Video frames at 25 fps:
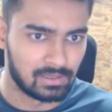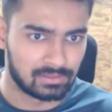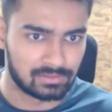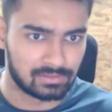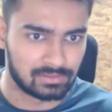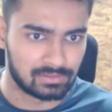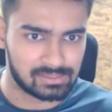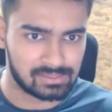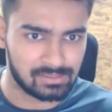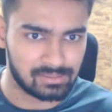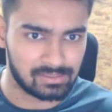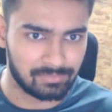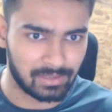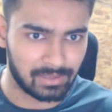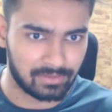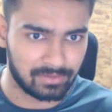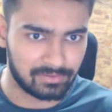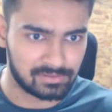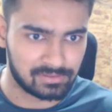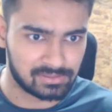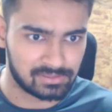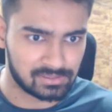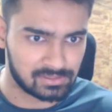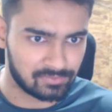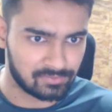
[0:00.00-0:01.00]
This is the binary
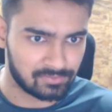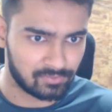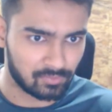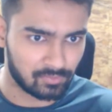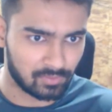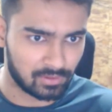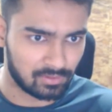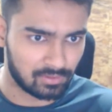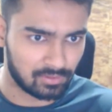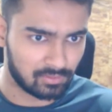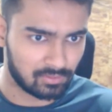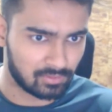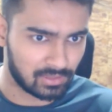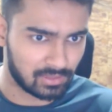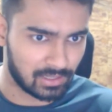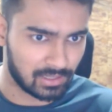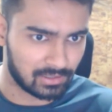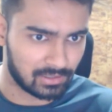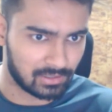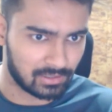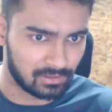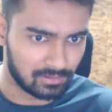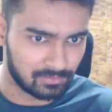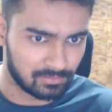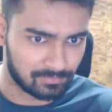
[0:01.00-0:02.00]
search if you want to look at
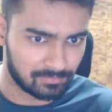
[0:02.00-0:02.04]
it.